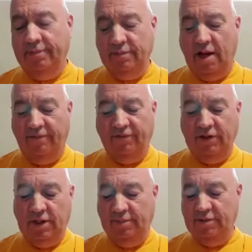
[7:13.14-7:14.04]

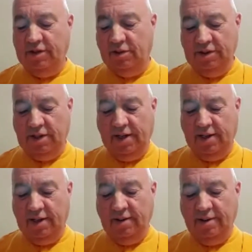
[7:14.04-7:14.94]
oftentimes there was like
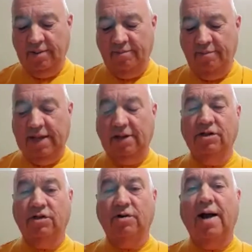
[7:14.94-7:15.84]
a metal
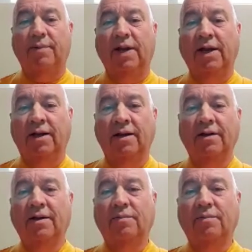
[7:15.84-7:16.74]
strapping
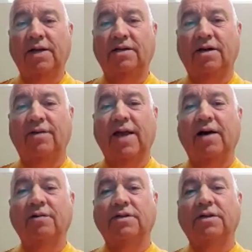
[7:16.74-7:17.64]
placed on the
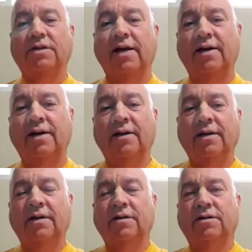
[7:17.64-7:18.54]
outside,
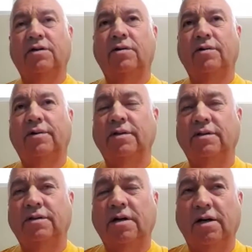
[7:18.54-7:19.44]
so this
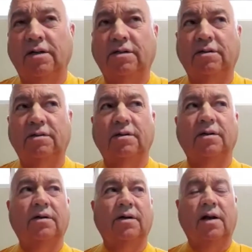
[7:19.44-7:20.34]
caused
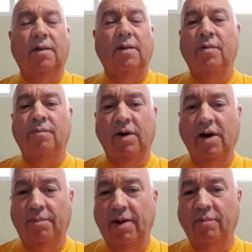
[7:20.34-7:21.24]
a
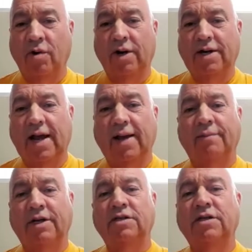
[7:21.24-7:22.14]
little bit more
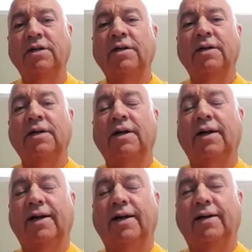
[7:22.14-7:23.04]
damage
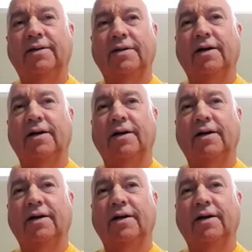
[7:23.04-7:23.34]
and